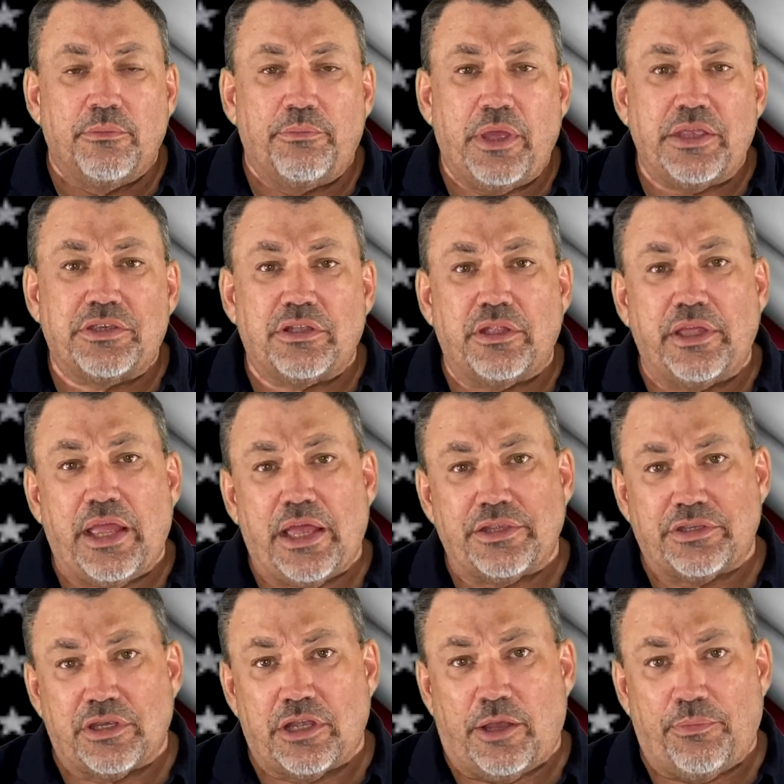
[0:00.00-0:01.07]
basically
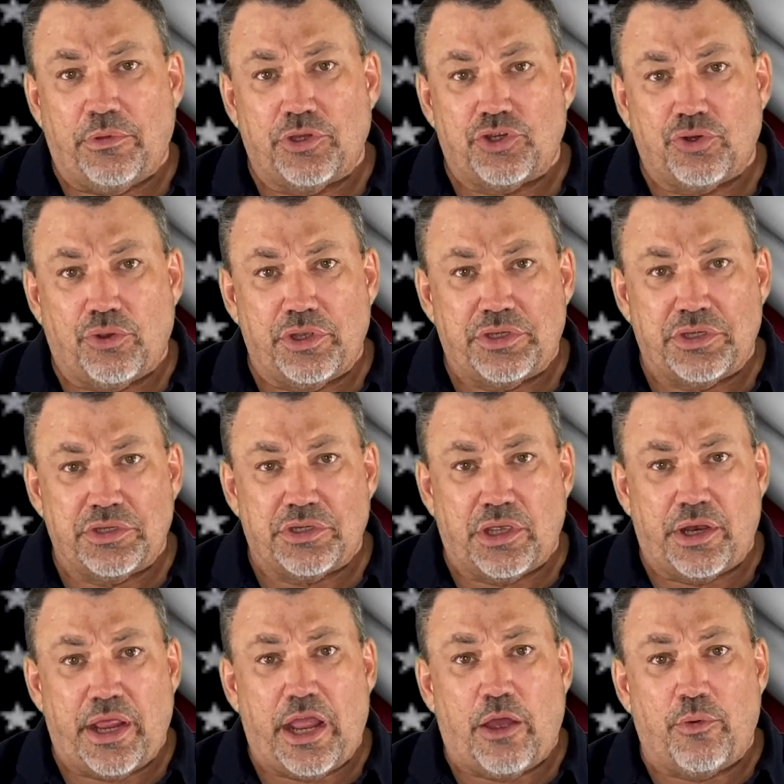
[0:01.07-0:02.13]
has a couple of choices
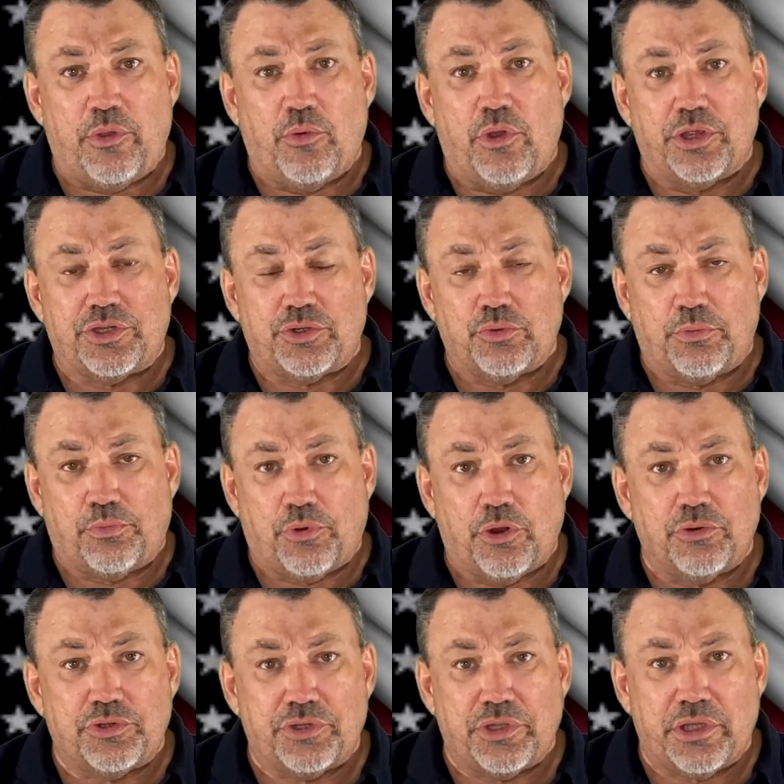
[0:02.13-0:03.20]
on how he wants to
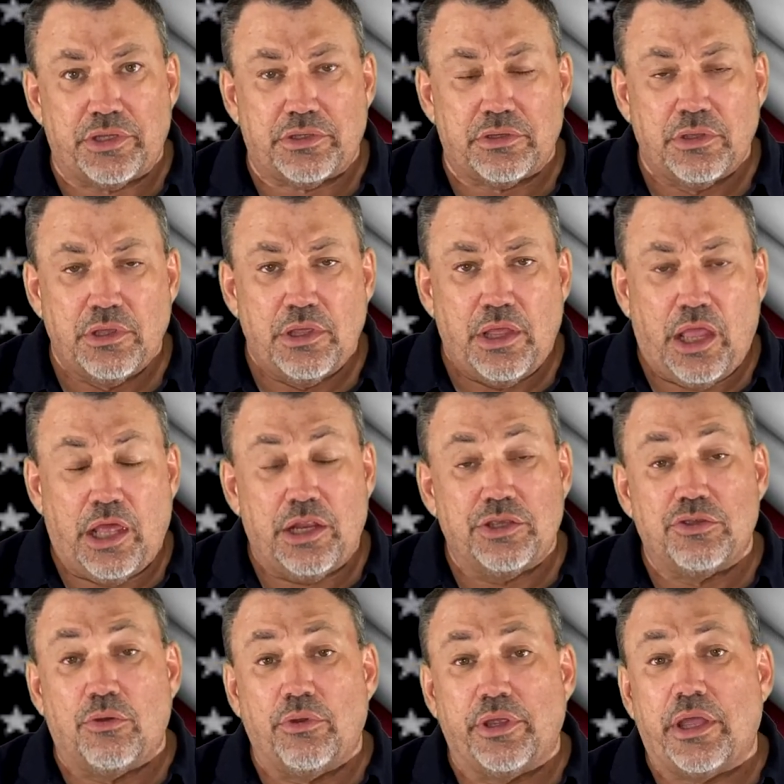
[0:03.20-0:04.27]
approach this. And
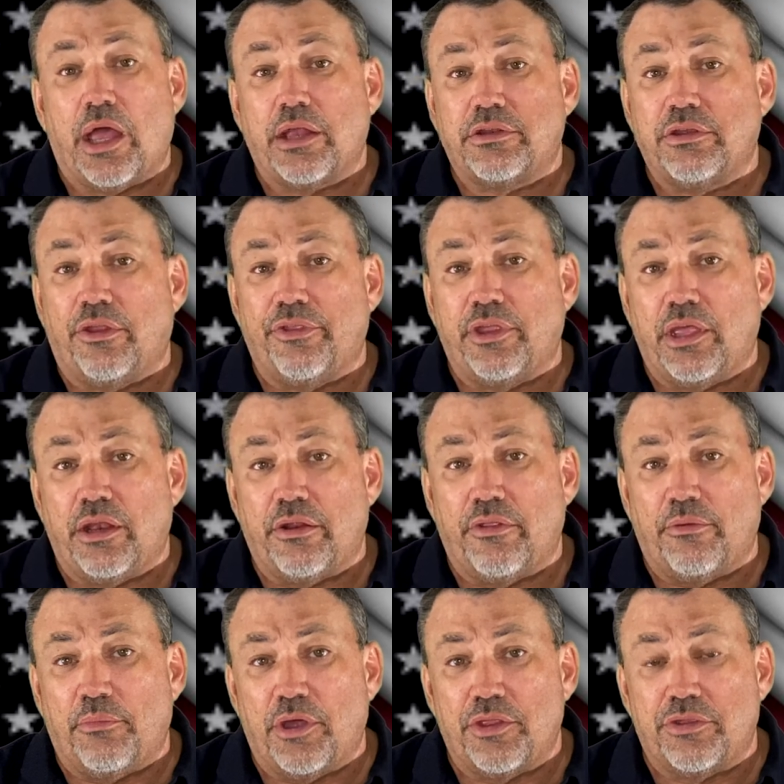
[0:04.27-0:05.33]
he's only got till the end of
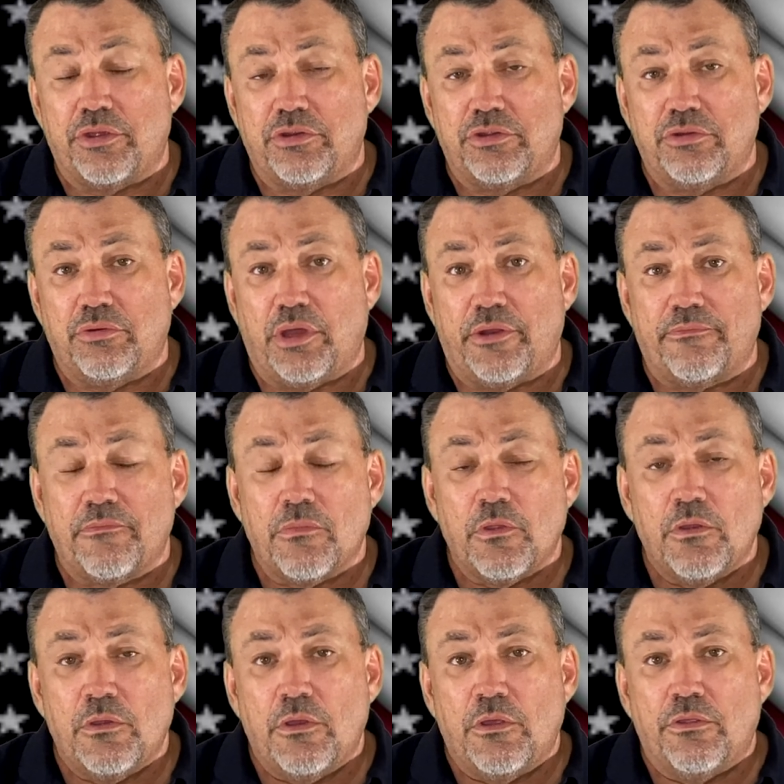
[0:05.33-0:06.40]
the month to do it.
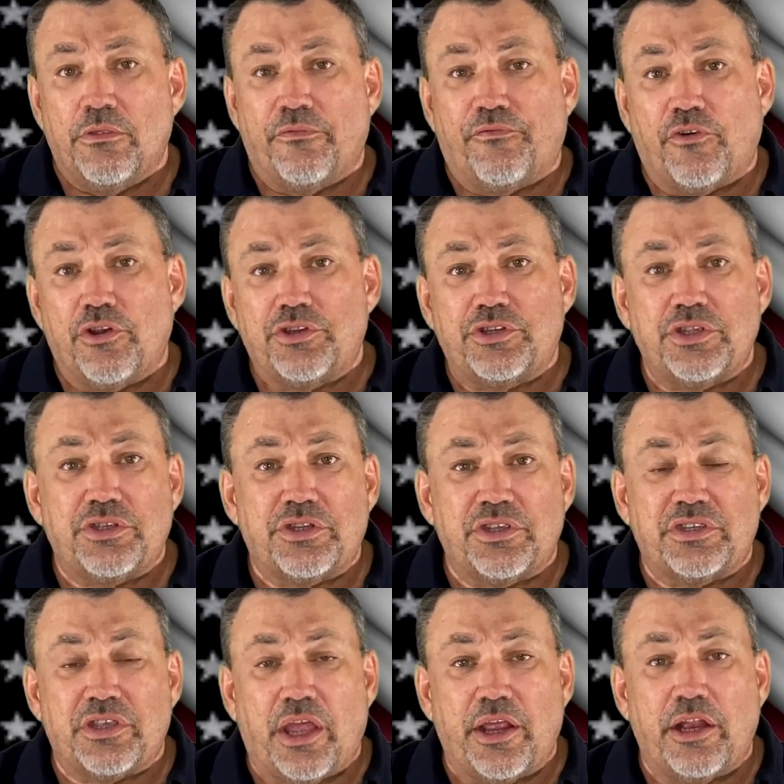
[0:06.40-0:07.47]
The first is to
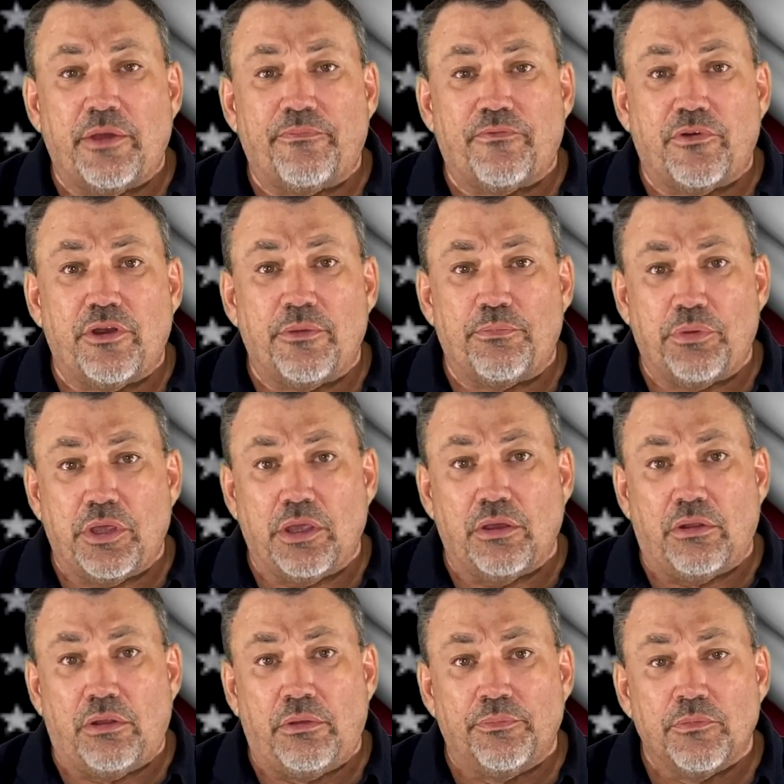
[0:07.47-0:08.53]
sign up for an
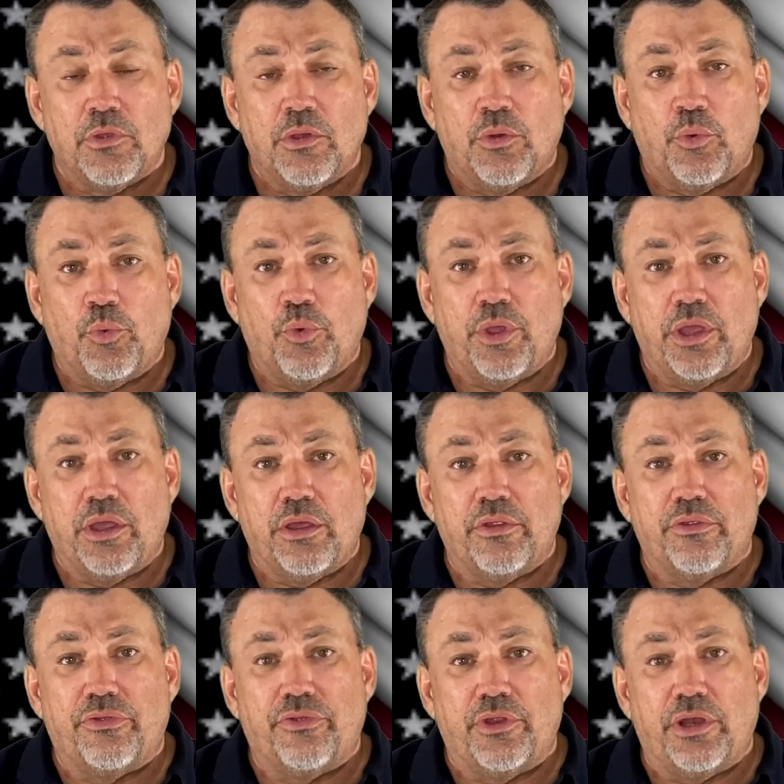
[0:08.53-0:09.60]
appeal
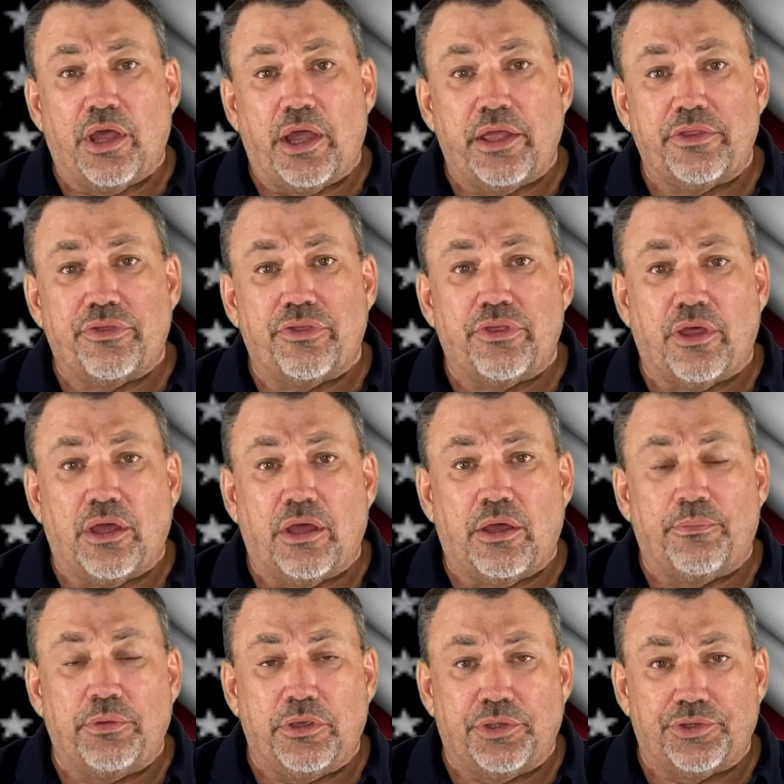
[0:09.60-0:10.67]
with the Ninth uh,
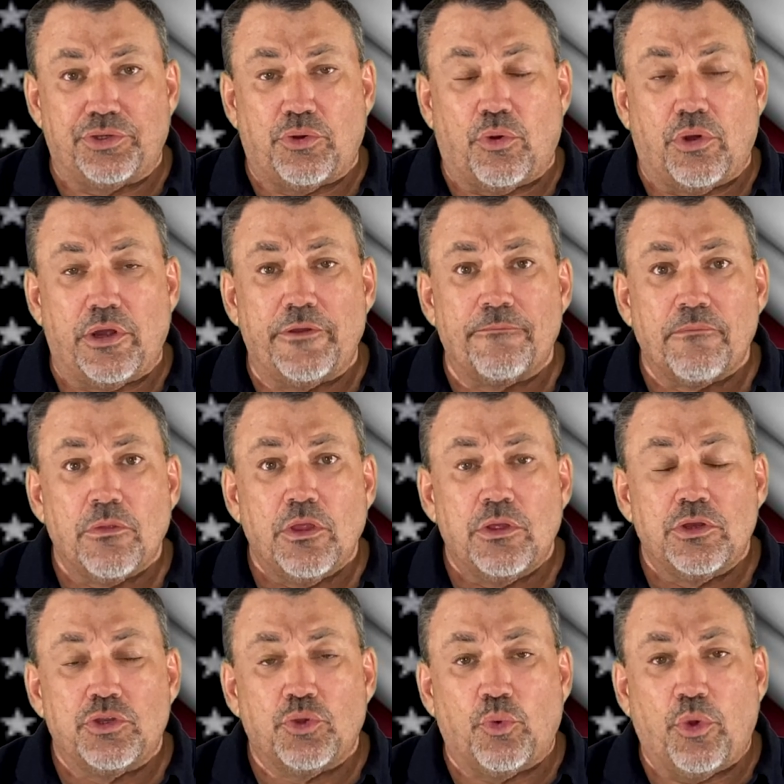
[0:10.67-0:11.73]
Appeals Court
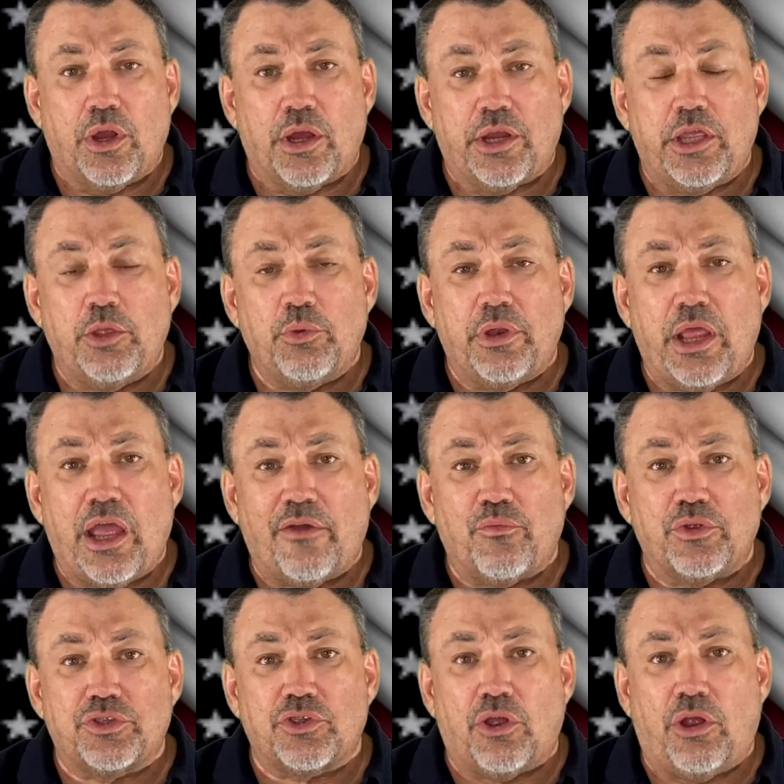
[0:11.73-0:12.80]
to where he would have
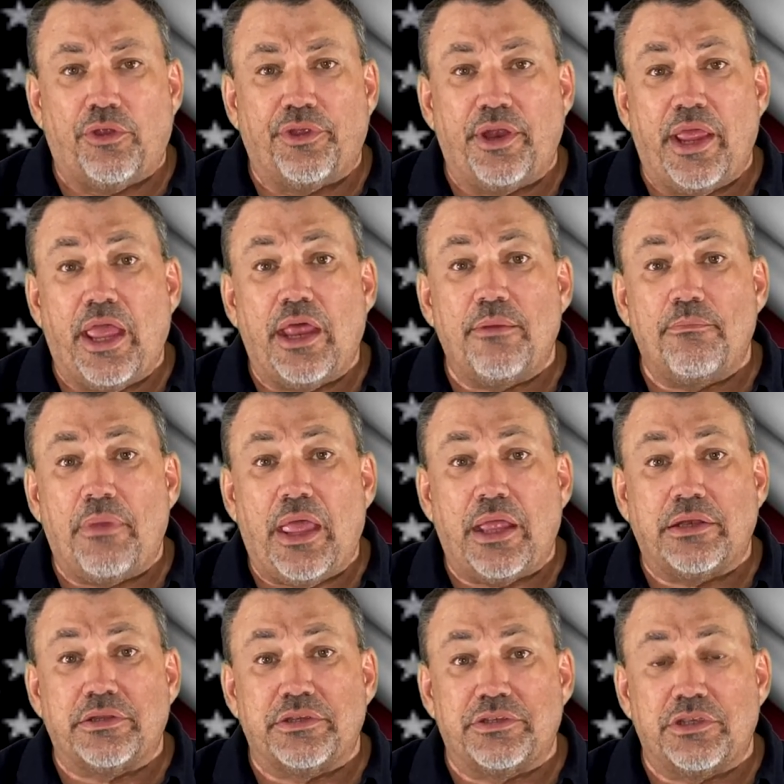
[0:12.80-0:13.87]
what's called an en
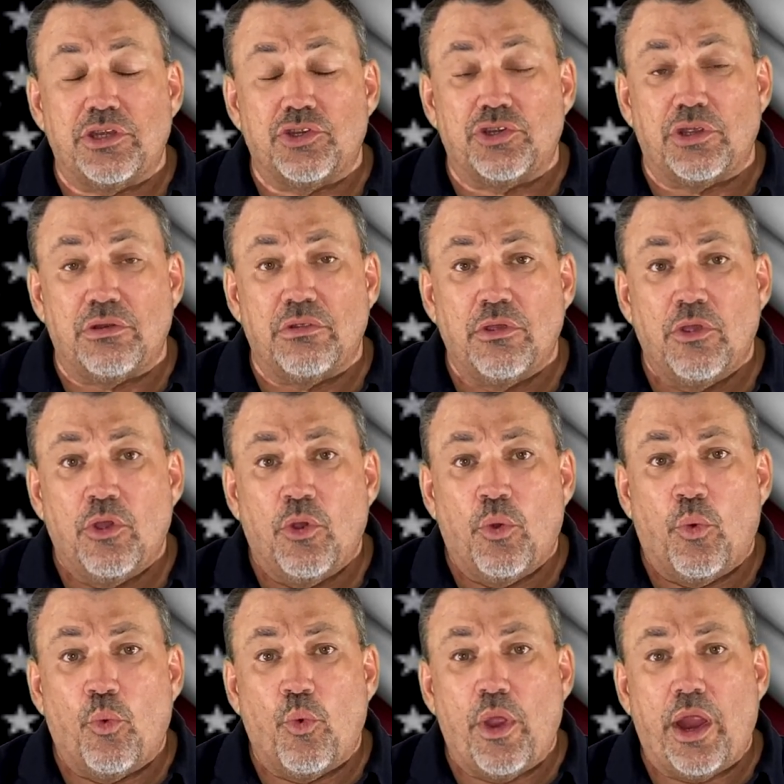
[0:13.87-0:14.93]
banc decision,
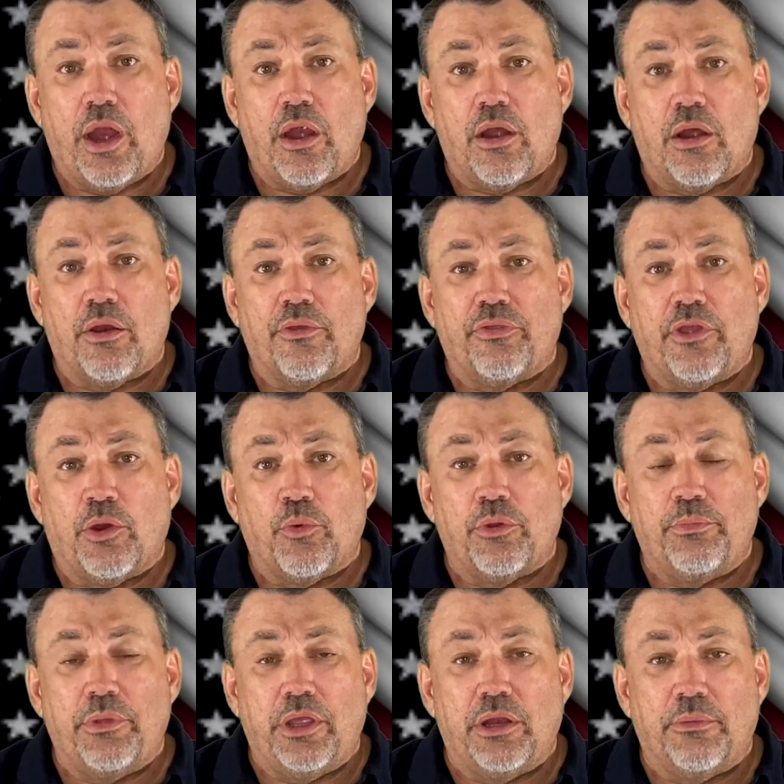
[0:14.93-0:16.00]
where there would
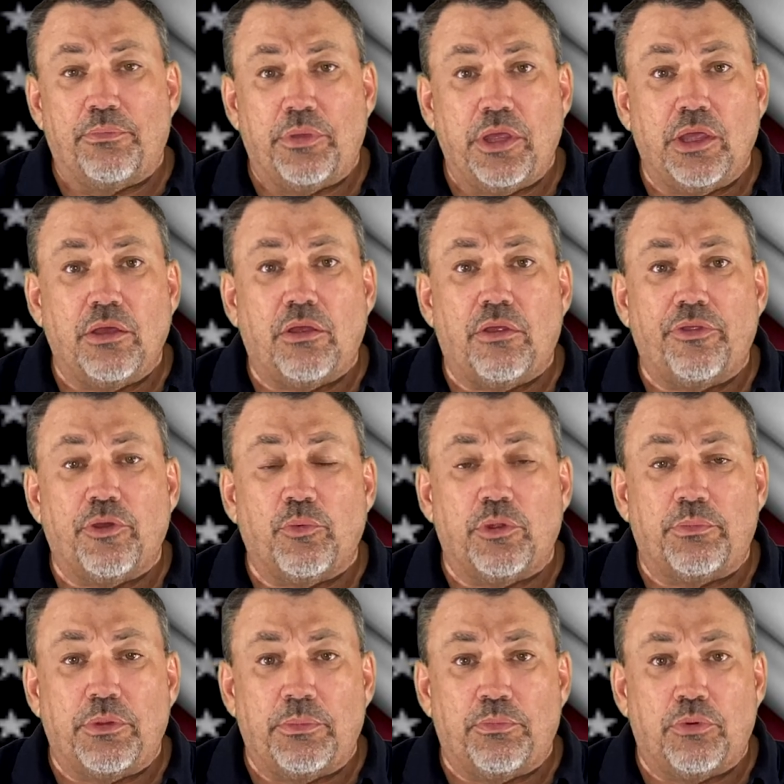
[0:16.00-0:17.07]
be an appeal that would
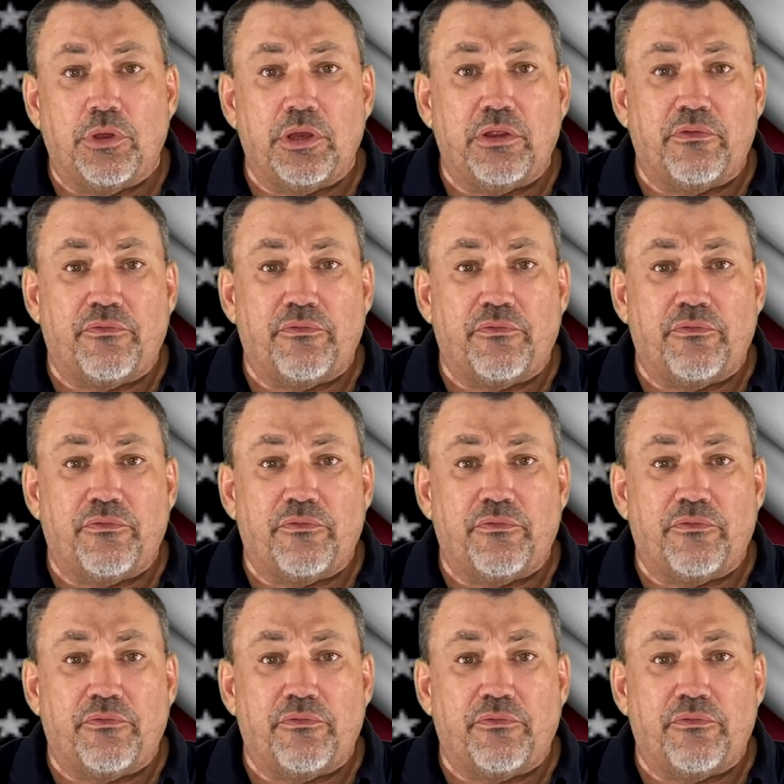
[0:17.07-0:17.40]
be put in